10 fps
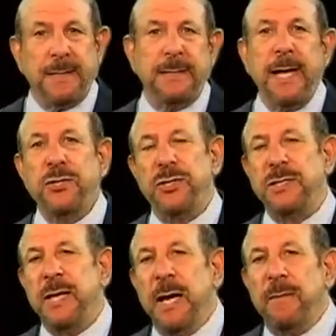
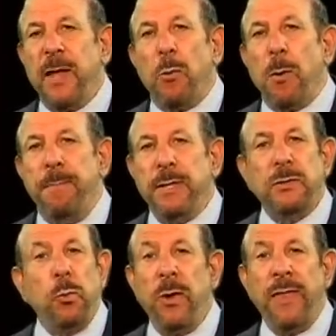extensions that were
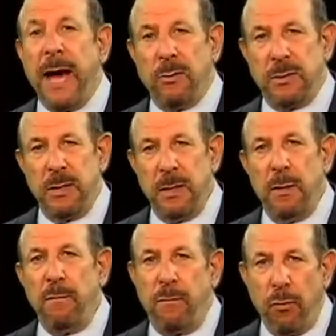built without
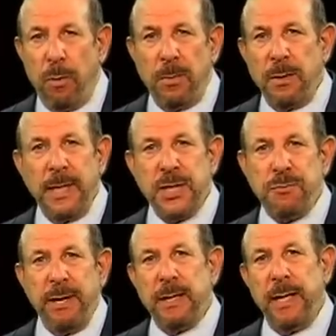formal
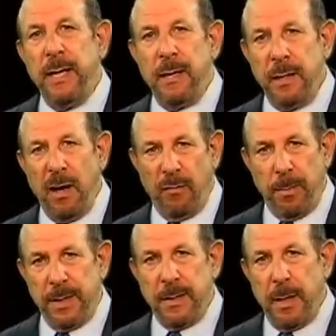Israeli
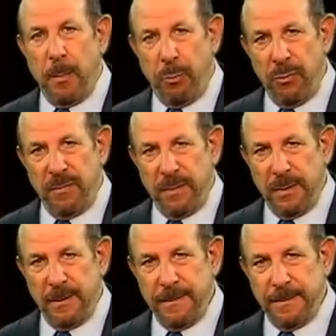government
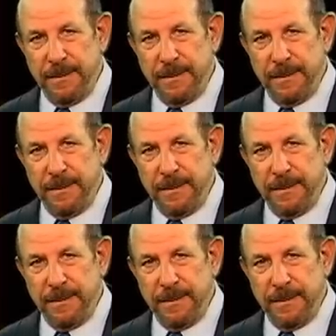approval.